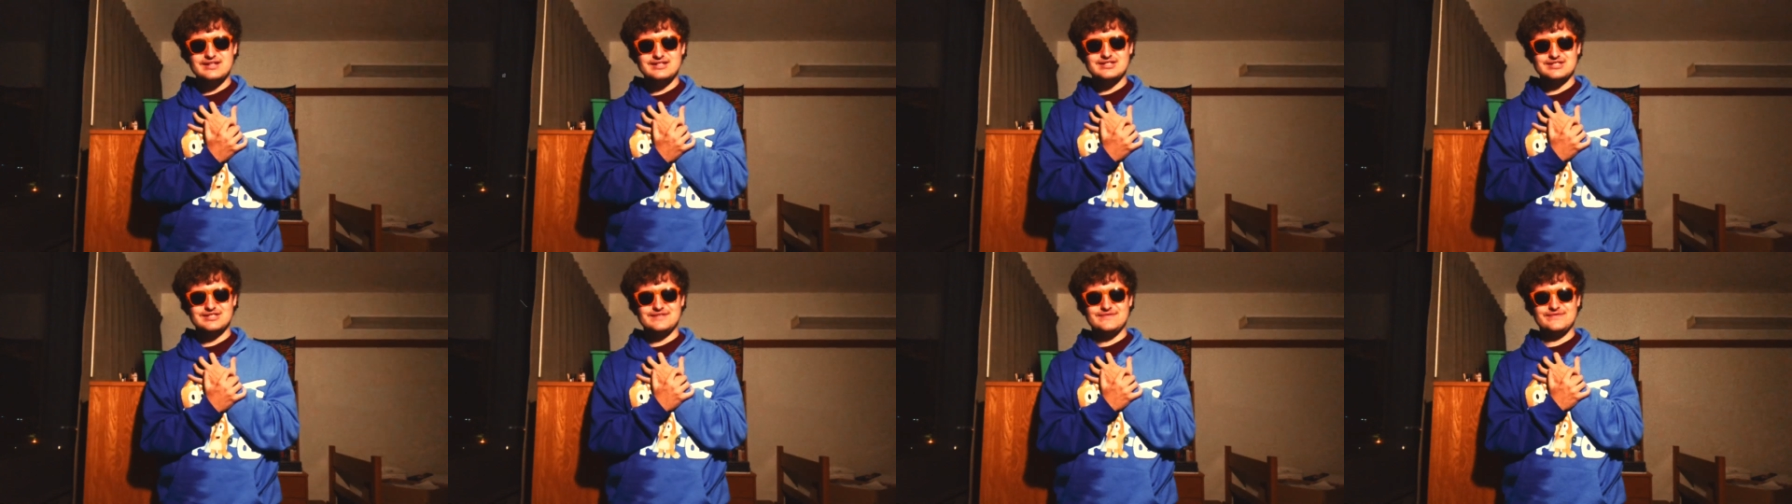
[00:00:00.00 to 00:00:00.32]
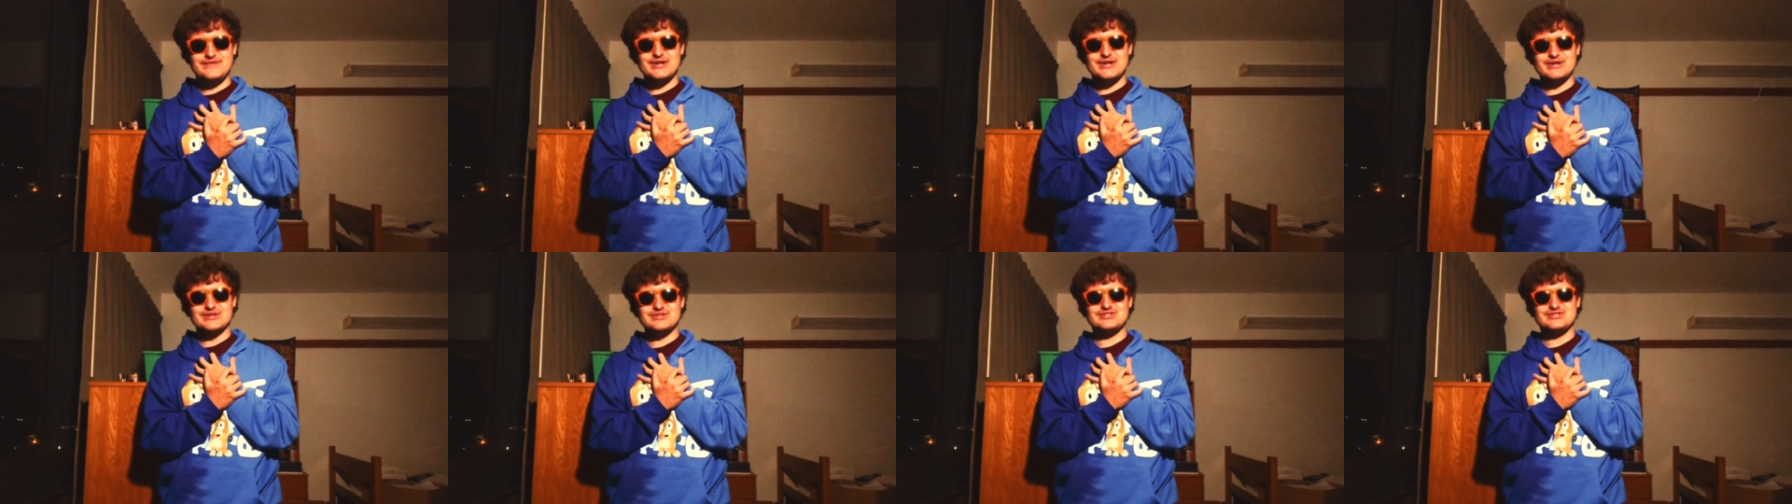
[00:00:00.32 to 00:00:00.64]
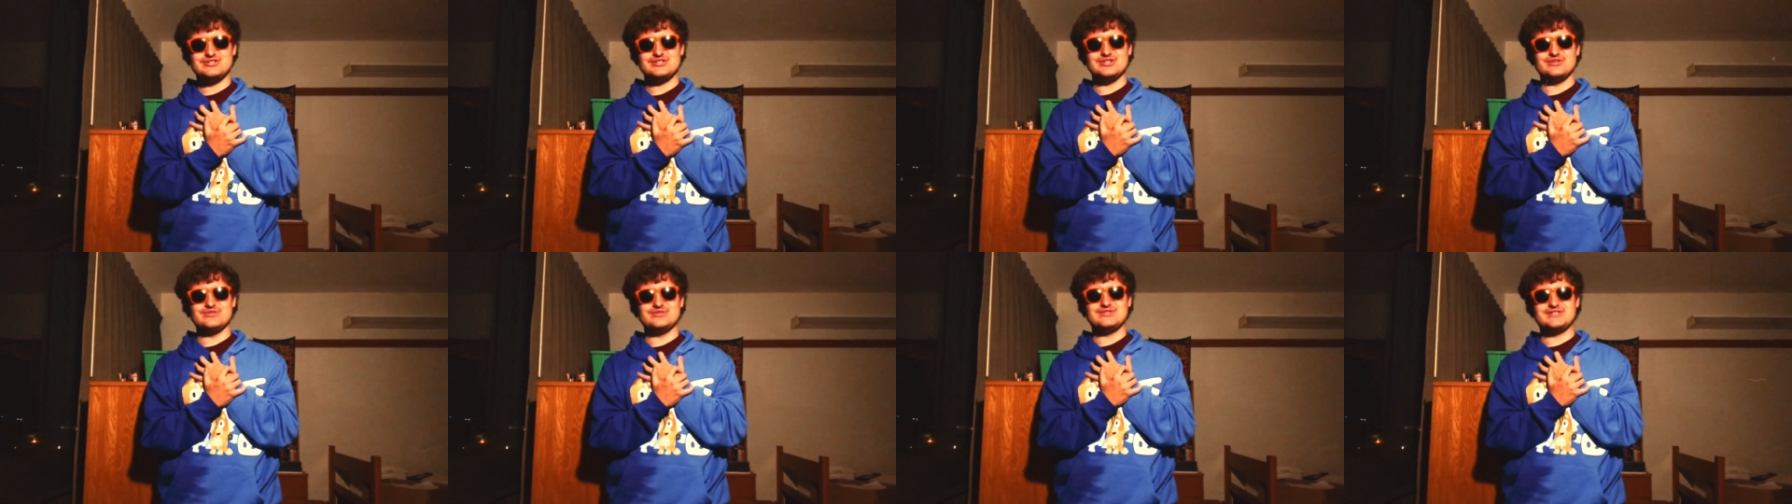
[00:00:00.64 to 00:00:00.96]
just feels
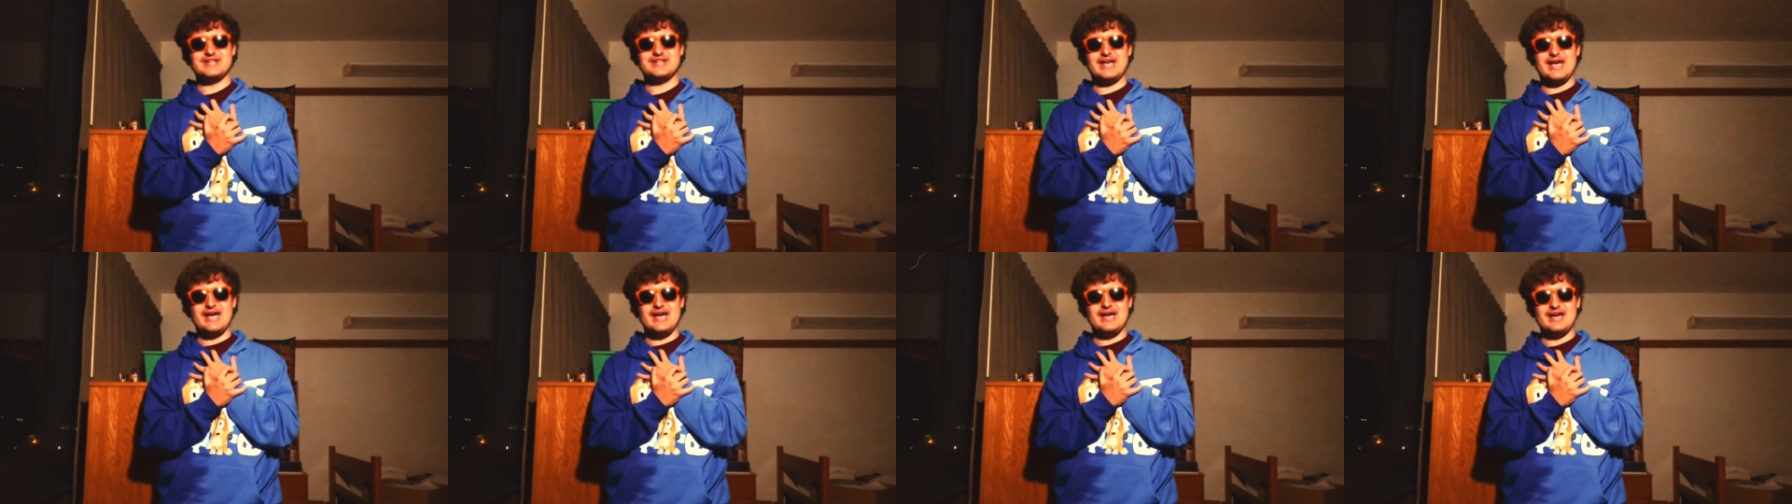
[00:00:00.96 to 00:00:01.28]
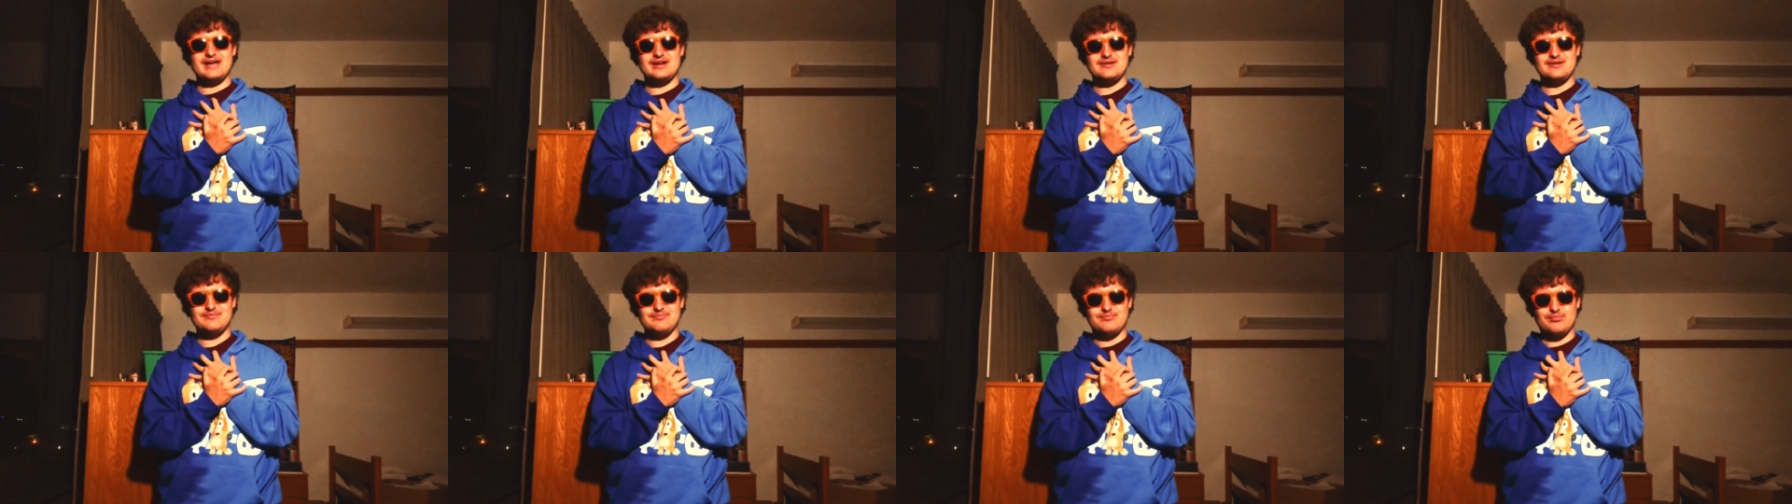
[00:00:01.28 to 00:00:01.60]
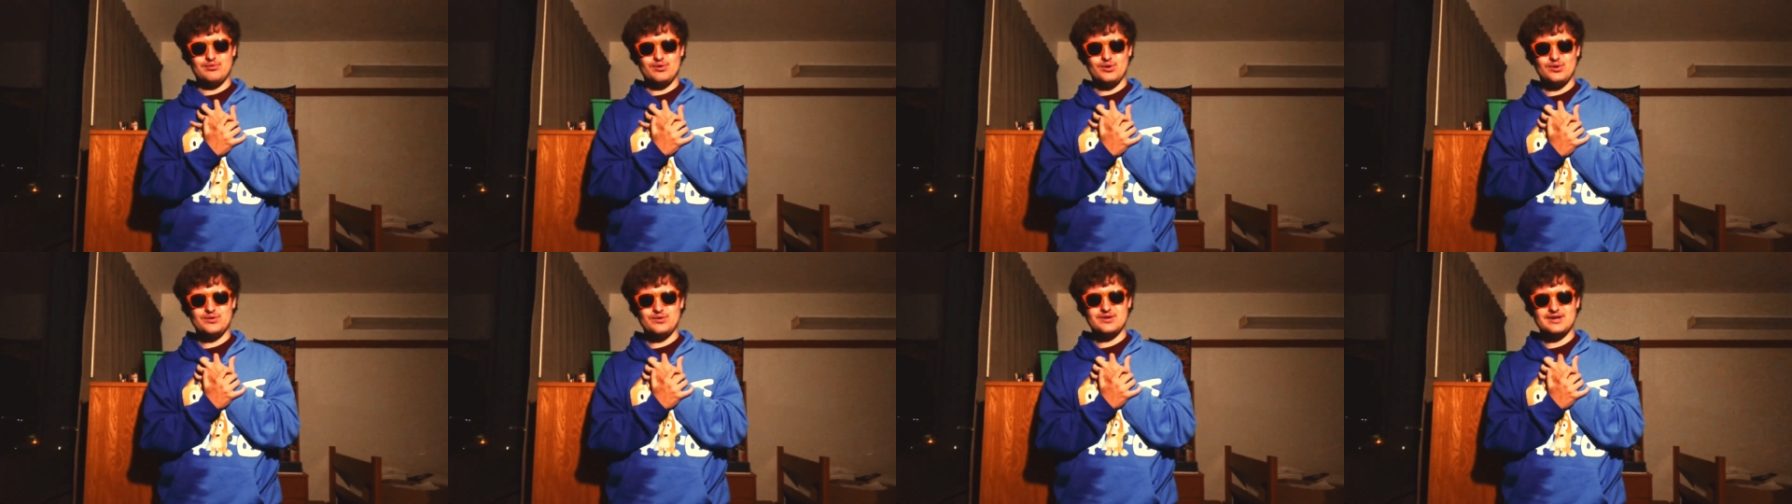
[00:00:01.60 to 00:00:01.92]
so sad and
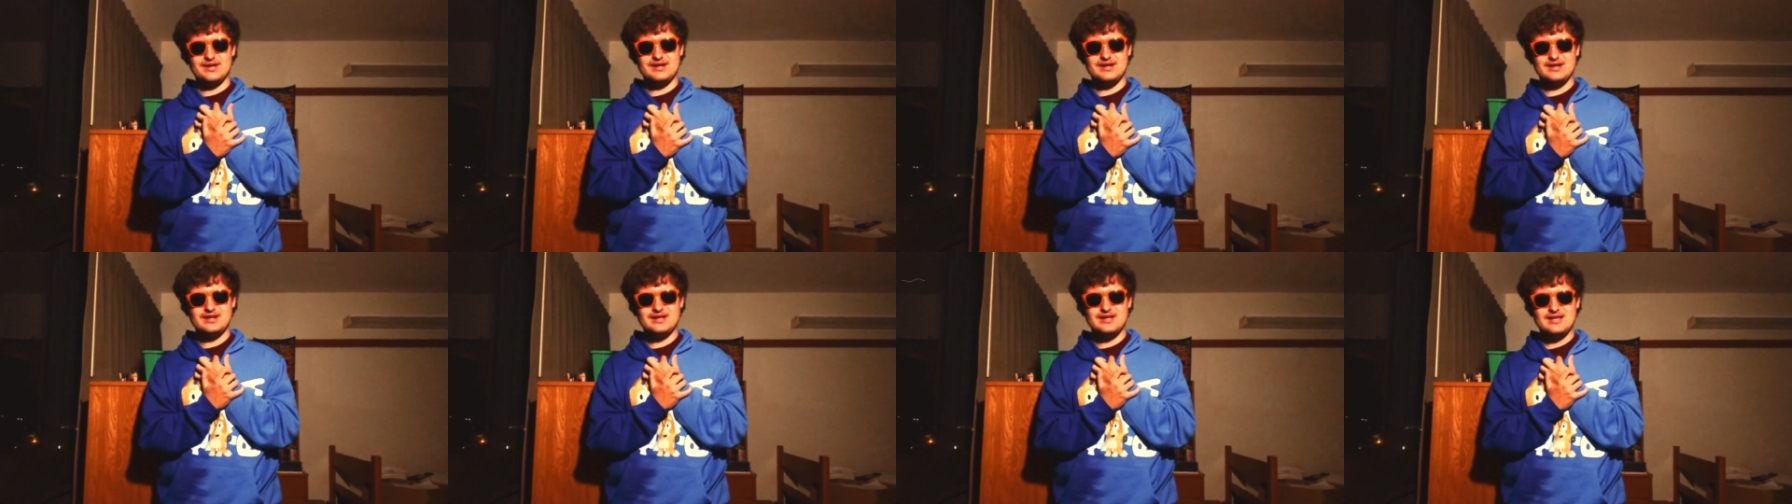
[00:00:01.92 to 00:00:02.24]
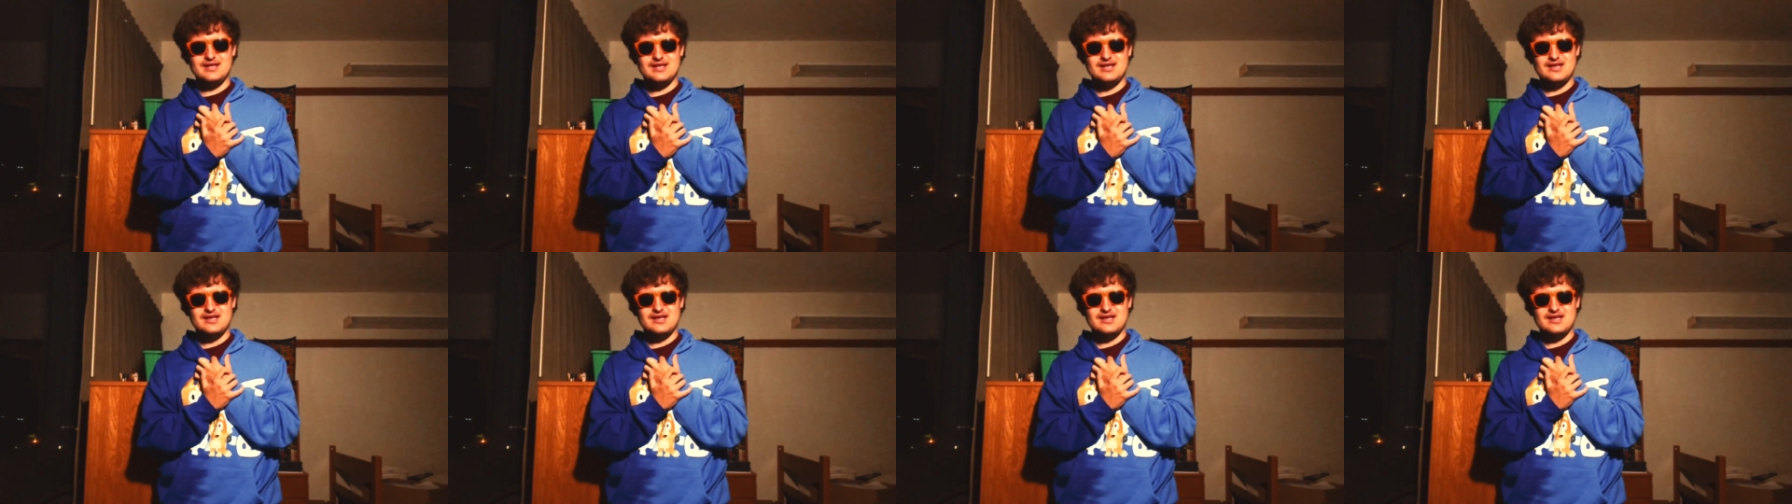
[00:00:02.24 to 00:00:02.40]
broken.